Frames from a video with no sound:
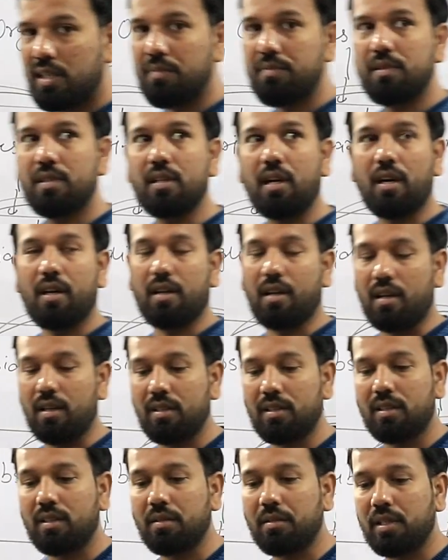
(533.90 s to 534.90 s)
terms,
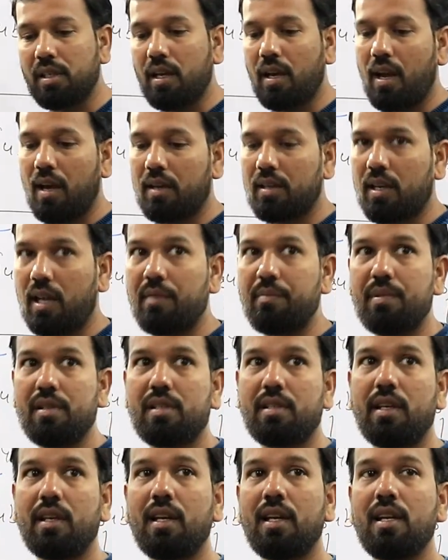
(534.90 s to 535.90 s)
or can we
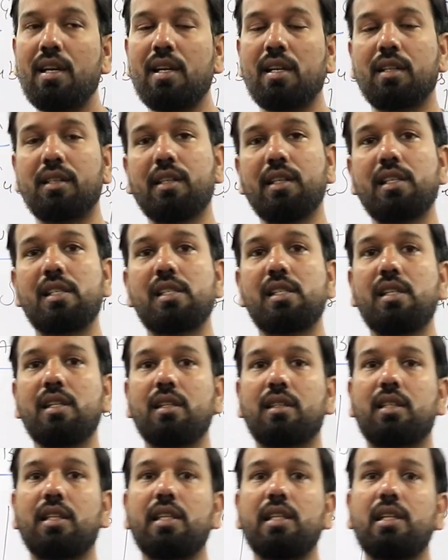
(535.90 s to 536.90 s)
say these
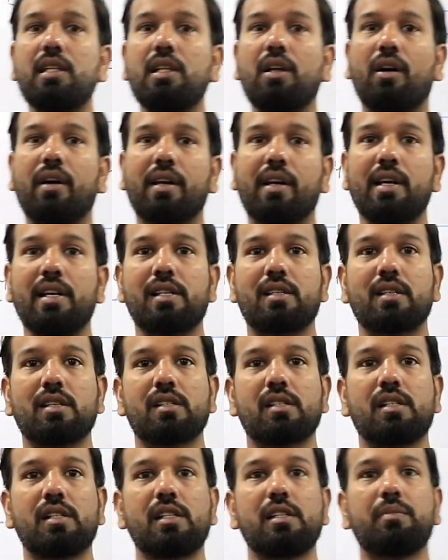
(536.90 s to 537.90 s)
three
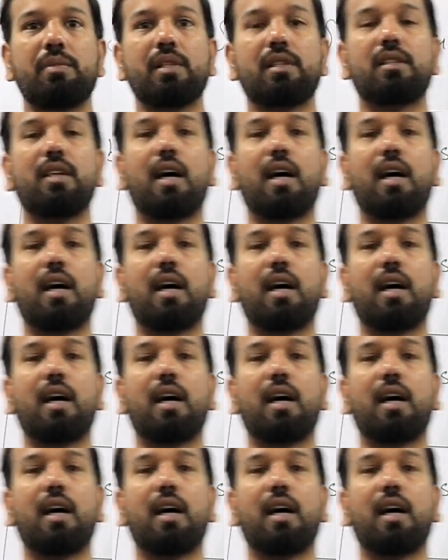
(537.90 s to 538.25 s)
organizations deal with